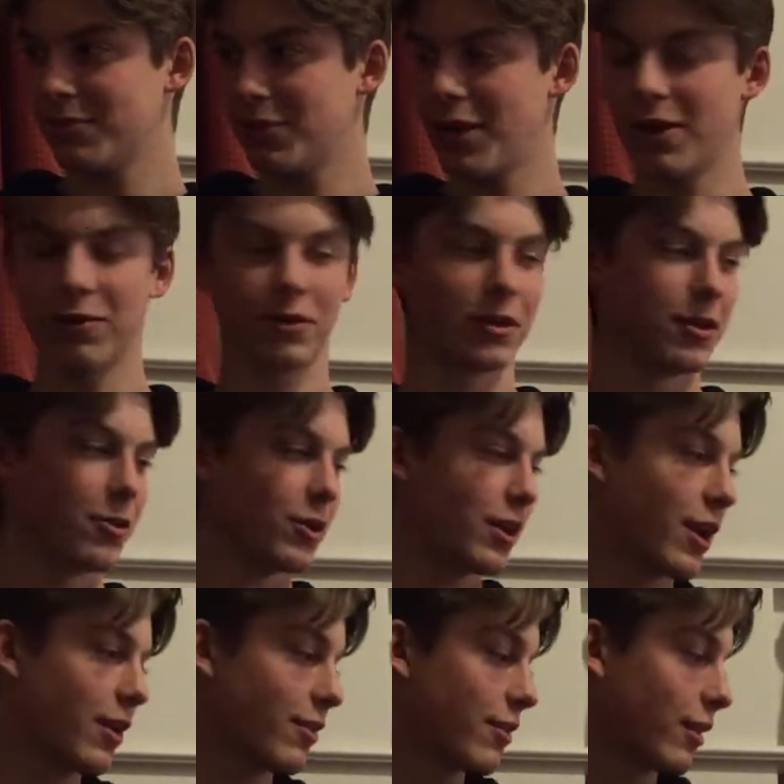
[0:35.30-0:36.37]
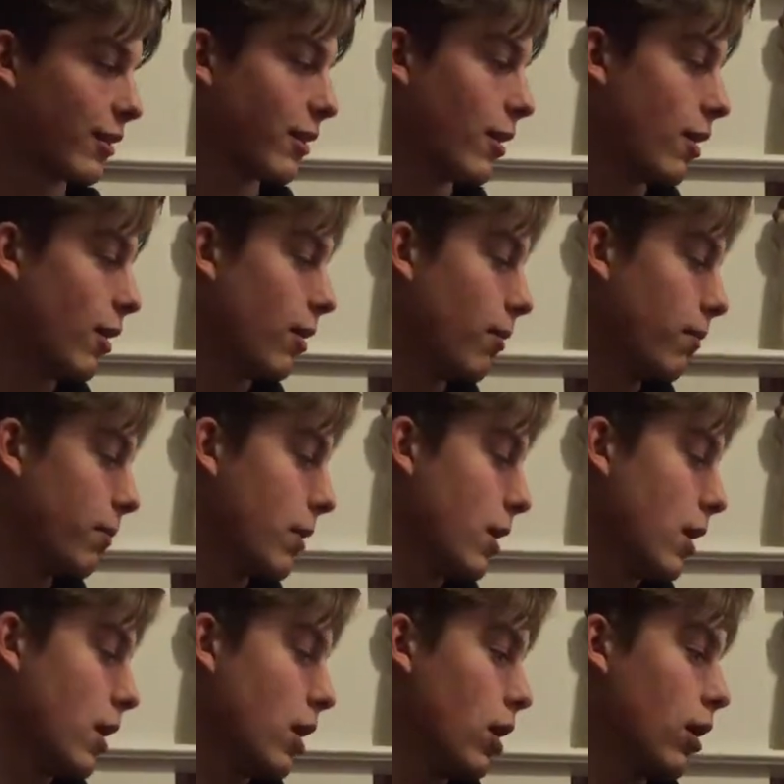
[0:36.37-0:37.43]
No, you don't need anything.
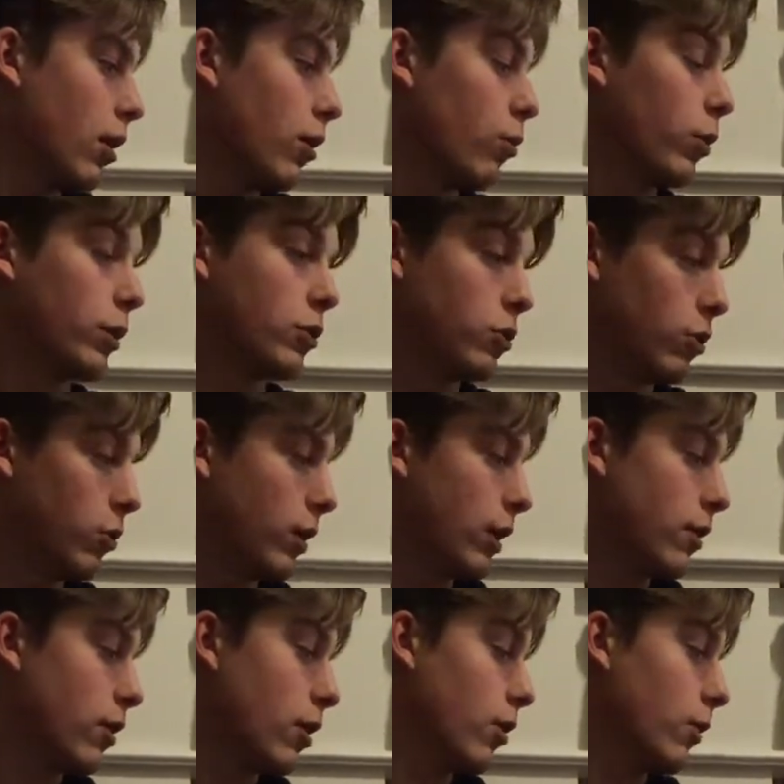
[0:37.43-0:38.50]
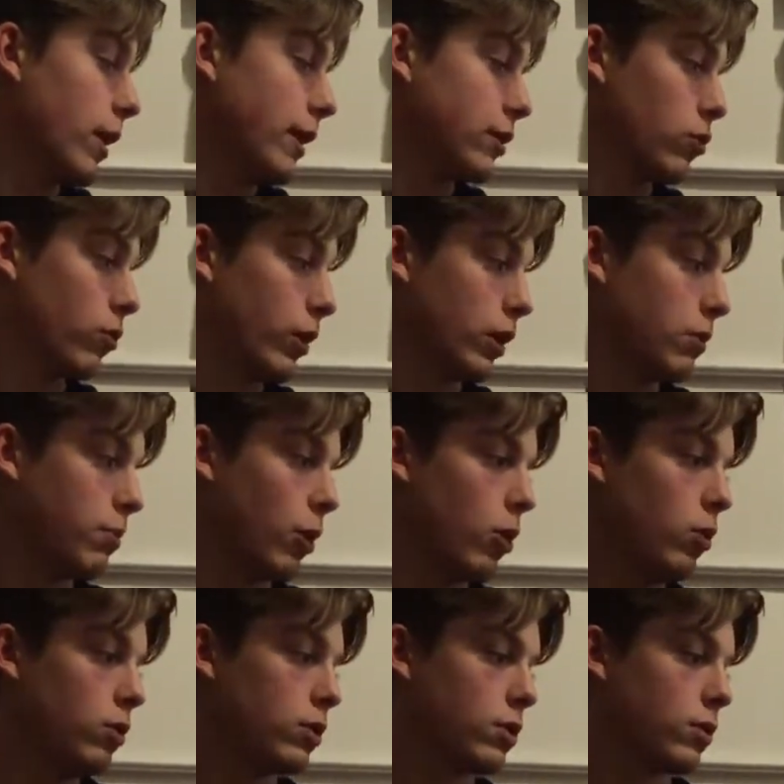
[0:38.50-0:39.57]
What you do need, though, is a rigged
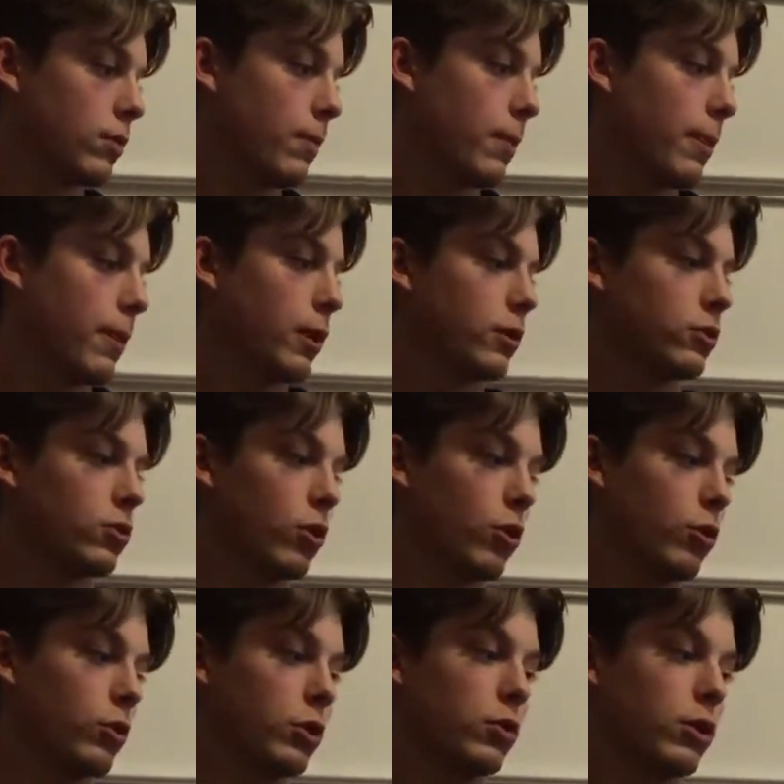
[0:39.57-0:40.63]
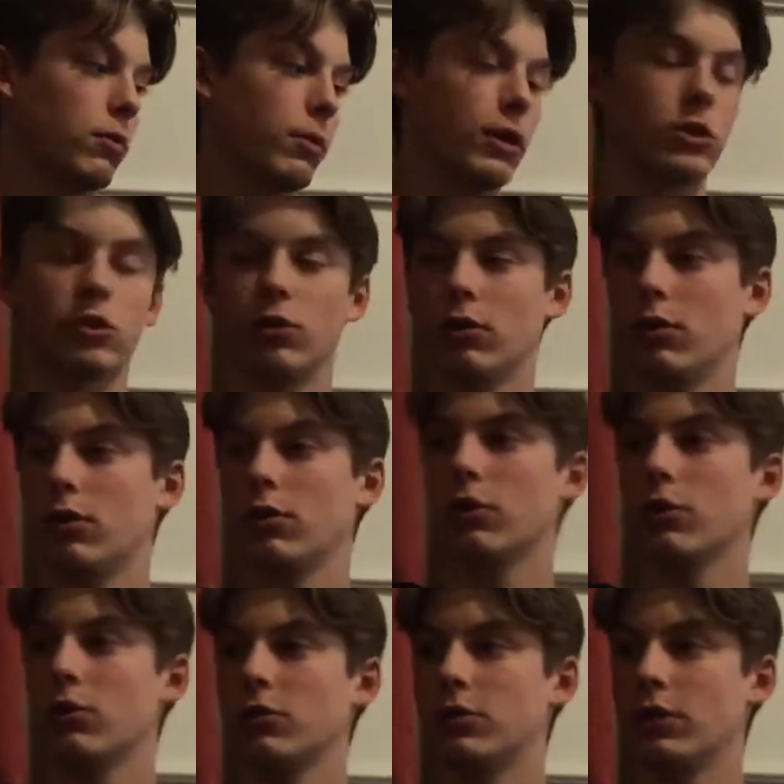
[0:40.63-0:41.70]
boat. So you need to make sure
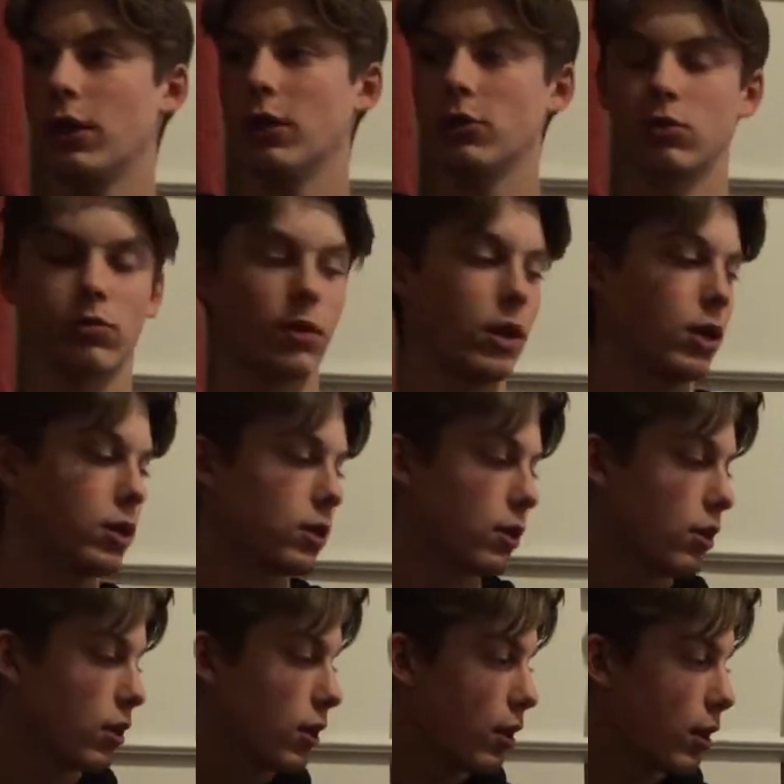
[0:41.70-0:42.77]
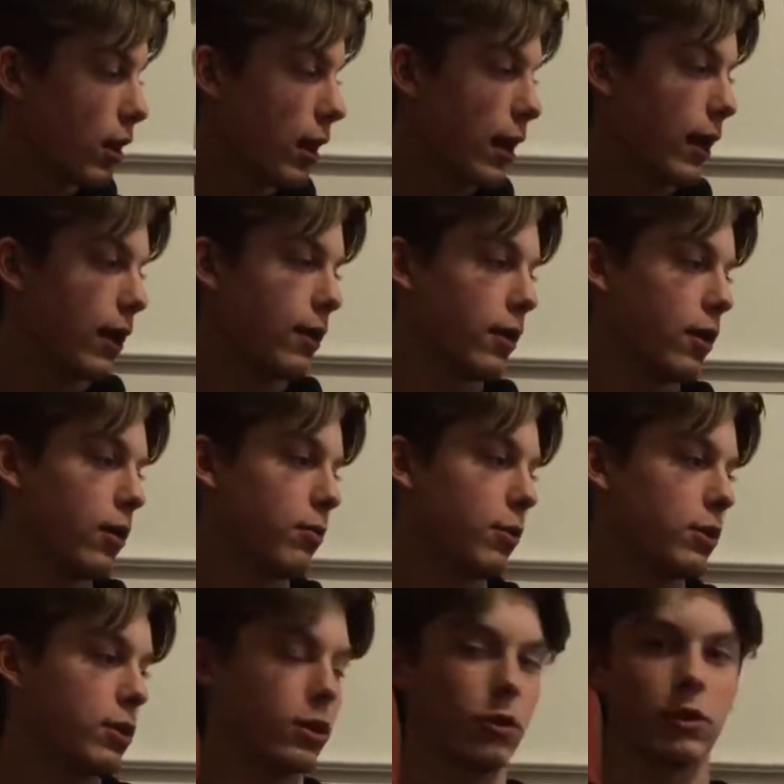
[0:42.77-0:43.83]
your sail is rigged and
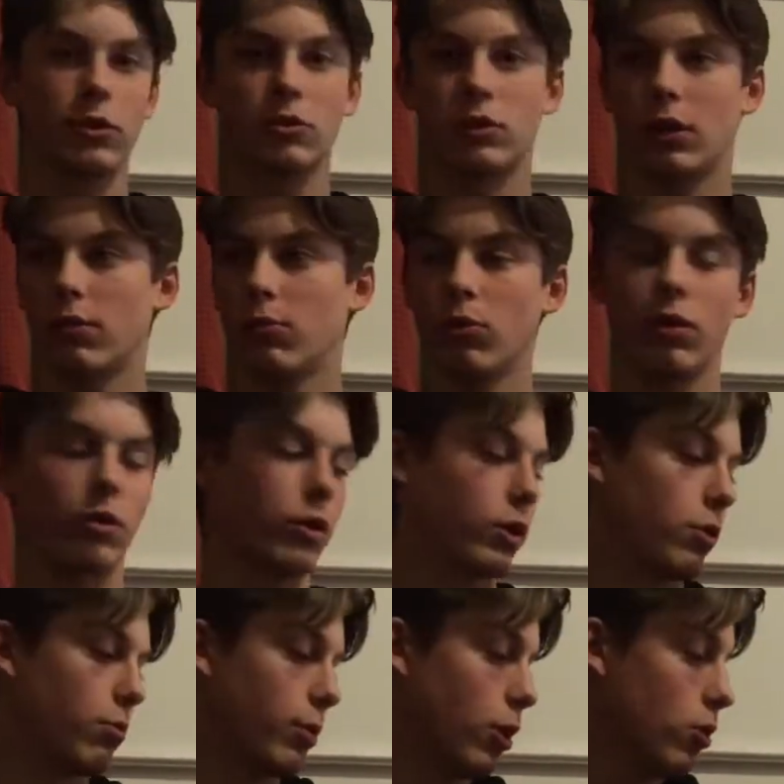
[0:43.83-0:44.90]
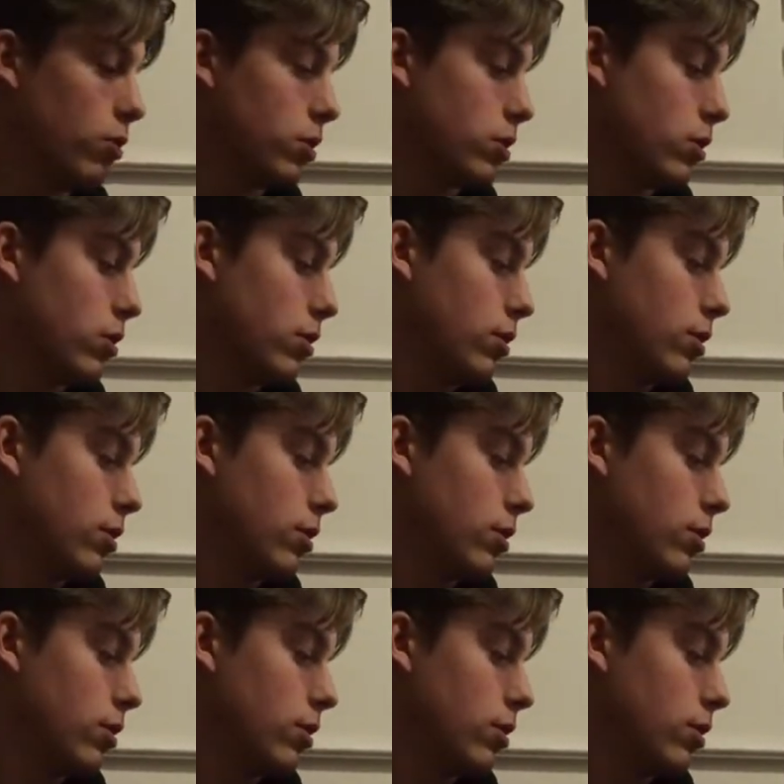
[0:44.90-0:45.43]
the tiller and your centerboard are in your boat.